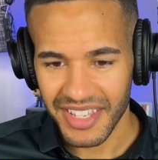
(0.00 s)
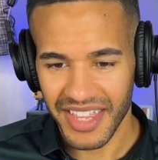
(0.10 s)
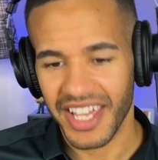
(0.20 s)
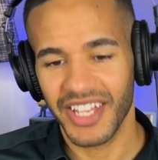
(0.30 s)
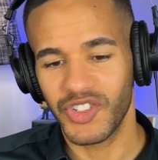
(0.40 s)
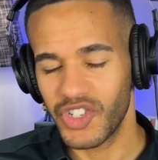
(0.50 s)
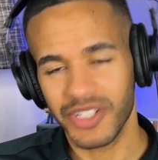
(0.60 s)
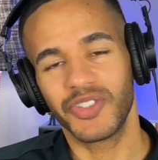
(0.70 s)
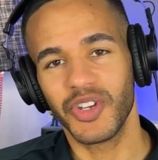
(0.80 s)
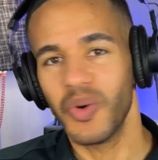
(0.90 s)
that can
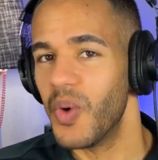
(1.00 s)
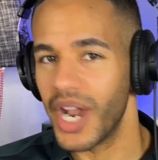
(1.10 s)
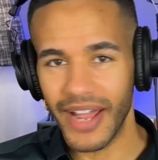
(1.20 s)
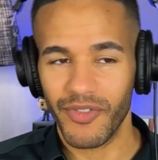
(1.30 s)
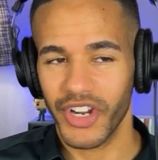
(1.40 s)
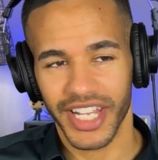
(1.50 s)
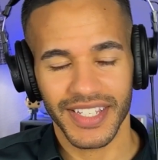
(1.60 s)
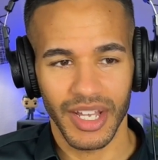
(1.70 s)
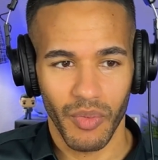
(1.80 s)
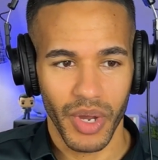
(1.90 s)
just do whatever it
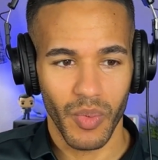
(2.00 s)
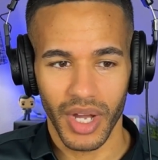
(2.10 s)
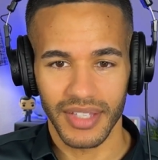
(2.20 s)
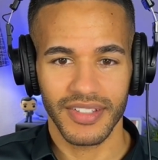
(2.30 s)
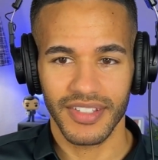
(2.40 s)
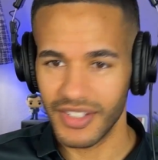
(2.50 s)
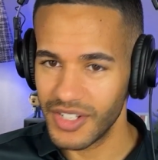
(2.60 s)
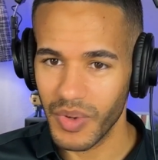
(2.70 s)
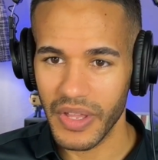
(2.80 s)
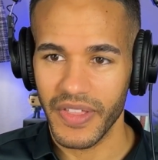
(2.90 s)
is that we want to
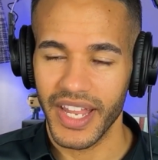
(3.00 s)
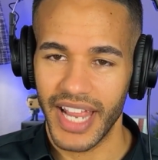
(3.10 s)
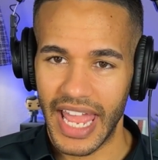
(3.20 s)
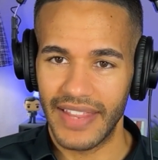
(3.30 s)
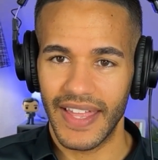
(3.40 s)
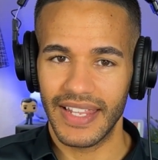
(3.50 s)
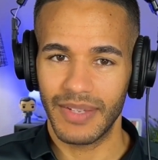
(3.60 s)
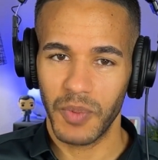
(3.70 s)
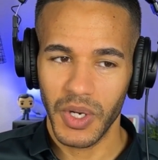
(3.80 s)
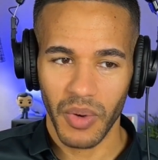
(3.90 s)
do with it and that
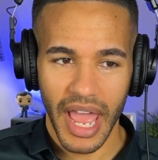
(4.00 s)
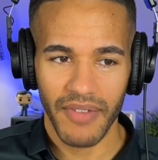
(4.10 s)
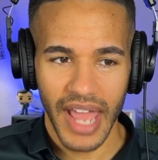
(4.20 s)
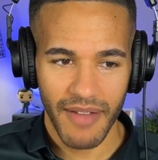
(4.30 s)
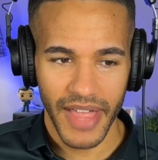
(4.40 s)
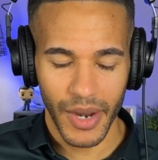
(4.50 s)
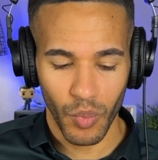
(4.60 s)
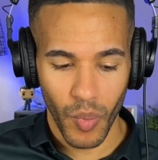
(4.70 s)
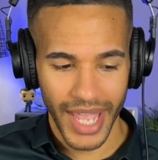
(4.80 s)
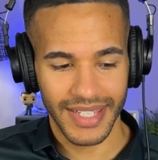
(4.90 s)
we don't have to have that
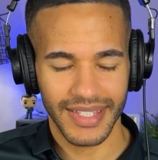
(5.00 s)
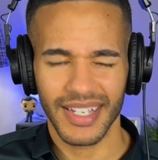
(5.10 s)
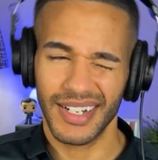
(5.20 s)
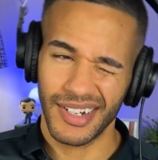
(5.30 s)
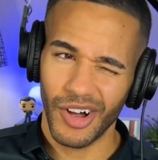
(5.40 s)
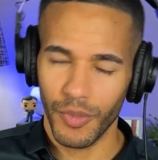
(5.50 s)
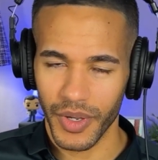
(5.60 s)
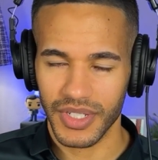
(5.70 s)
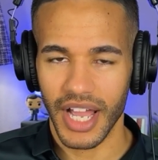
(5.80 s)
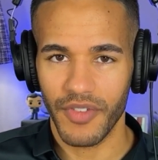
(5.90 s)
waste
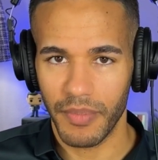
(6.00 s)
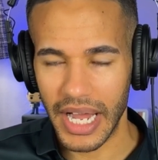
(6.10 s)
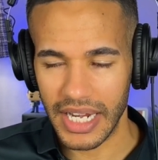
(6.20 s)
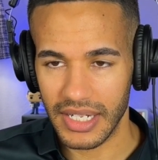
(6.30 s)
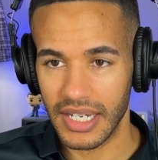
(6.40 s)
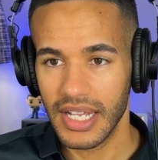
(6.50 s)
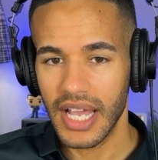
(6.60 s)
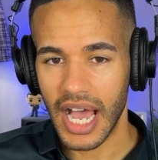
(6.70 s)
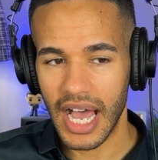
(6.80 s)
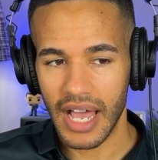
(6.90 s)
almost of a button
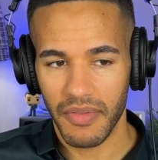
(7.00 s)
uh,